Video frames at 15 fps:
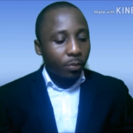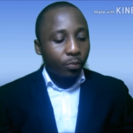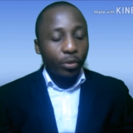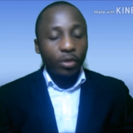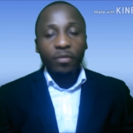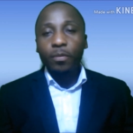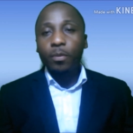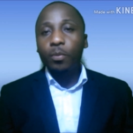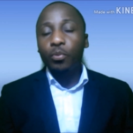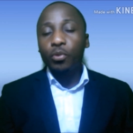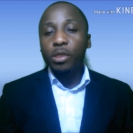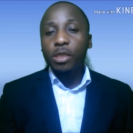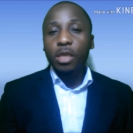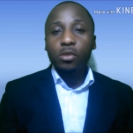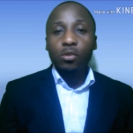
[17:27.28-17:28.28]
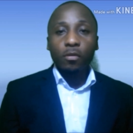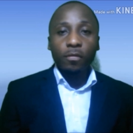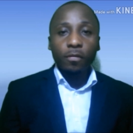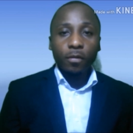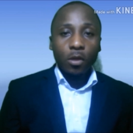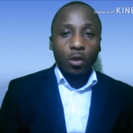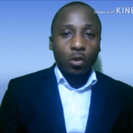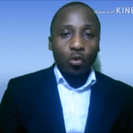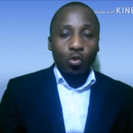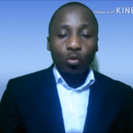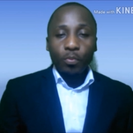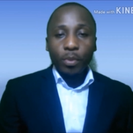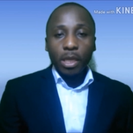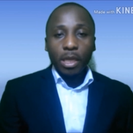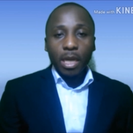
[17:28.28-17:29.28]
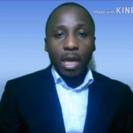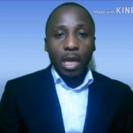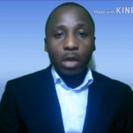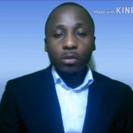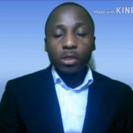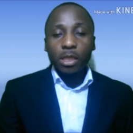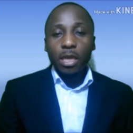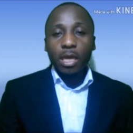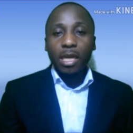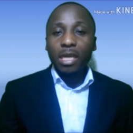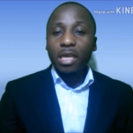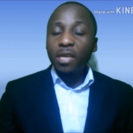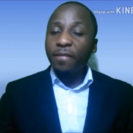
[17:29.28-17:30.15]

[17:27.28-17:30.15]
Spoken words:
brief process of opening an account in Ghana.